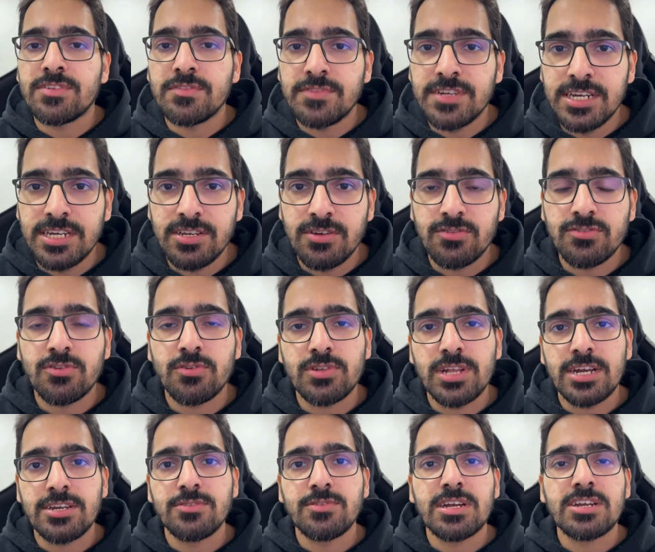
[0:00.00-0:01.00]
of the video so
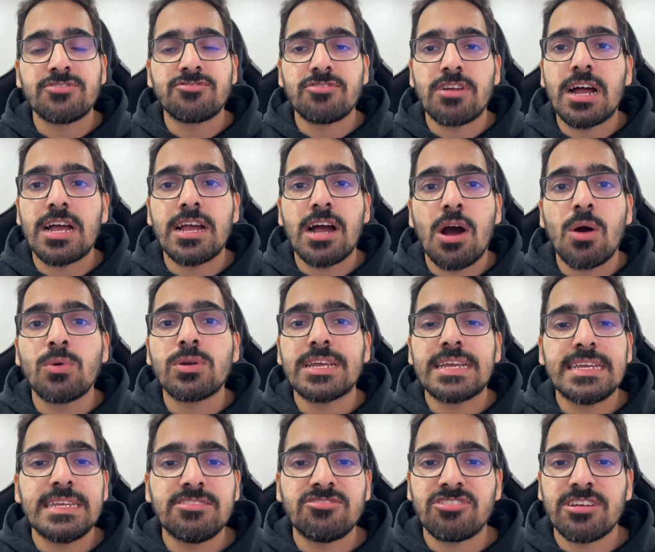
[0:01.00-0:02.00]
that you can try out
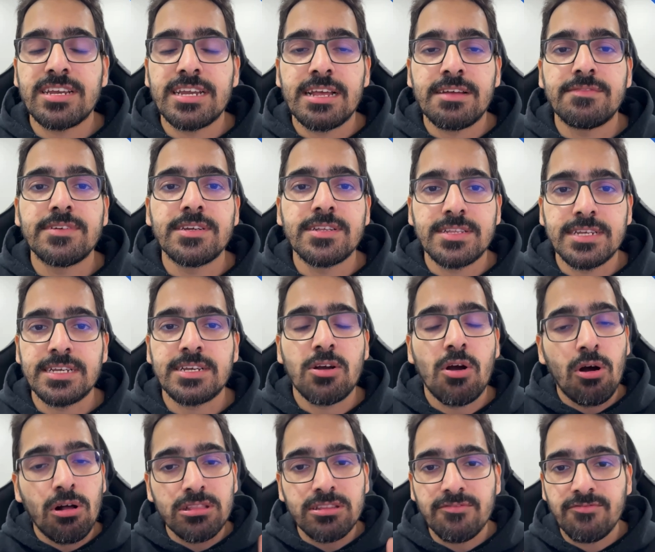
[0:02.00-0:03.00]
each and everything.
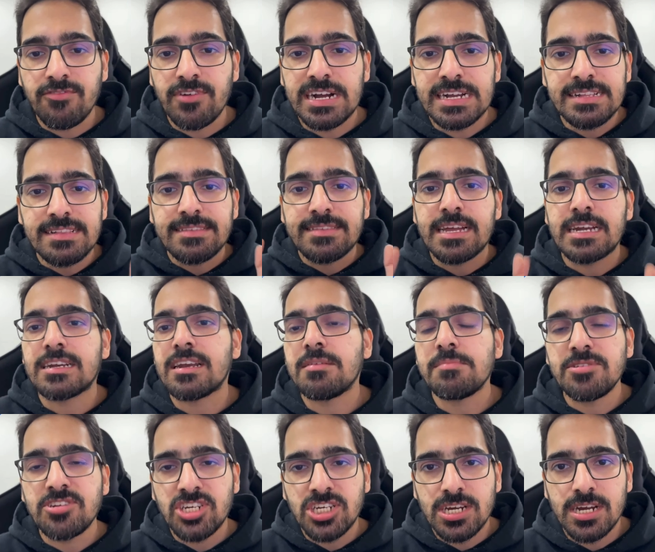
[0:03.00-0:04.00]
All the files that will
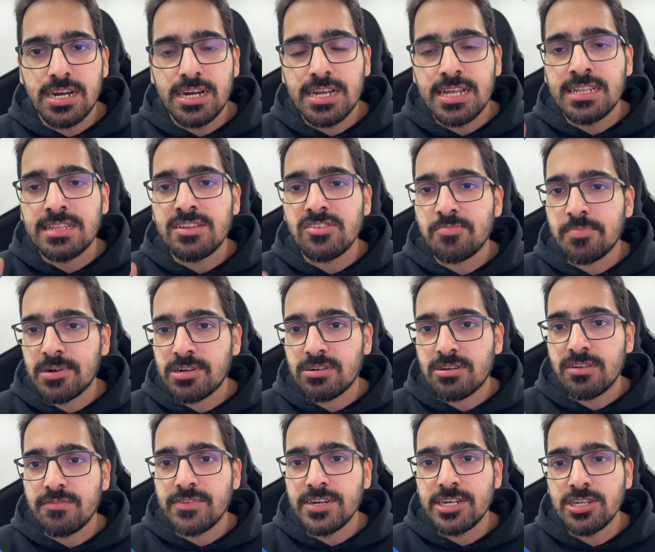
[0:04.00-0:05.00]
be shared in this
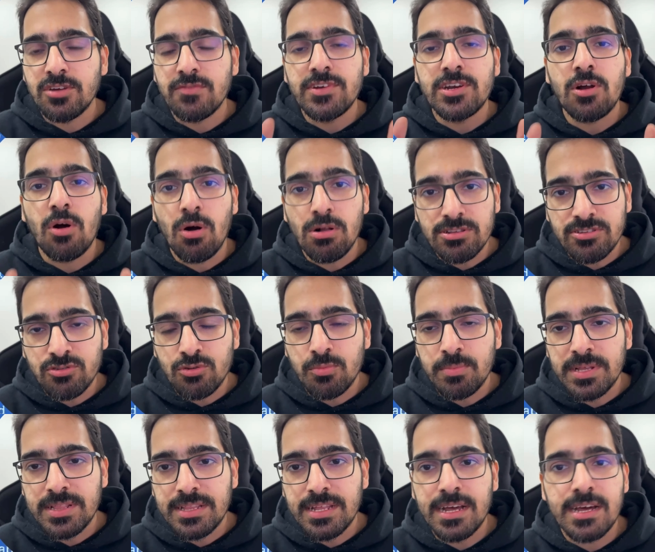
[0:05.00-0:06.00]
particular video will also
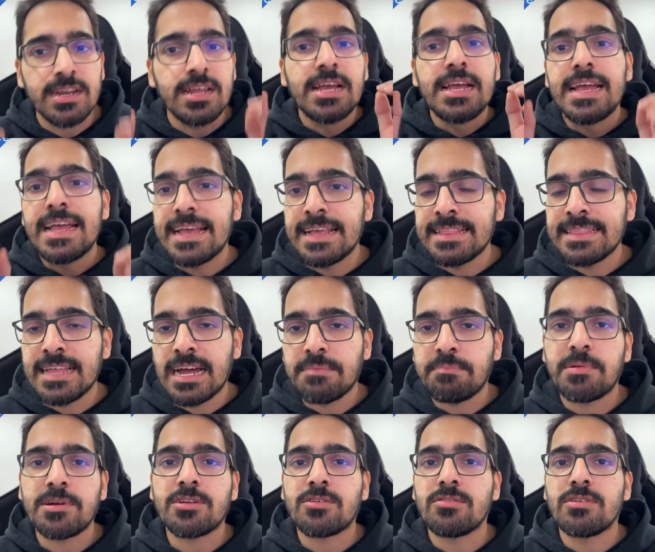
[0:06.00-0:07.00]
be there in
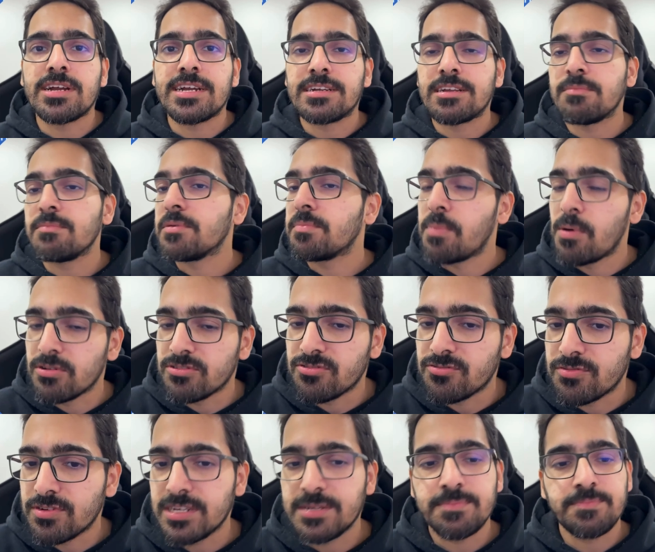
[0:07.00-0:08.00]
that particular GitHub
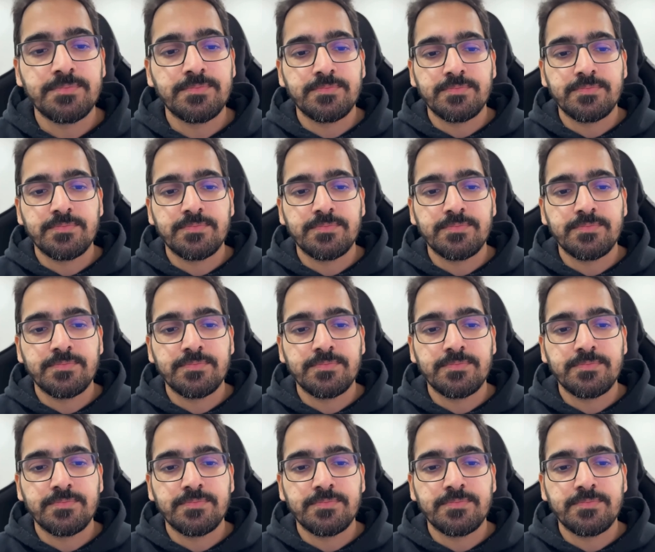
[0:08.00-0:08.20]
repository.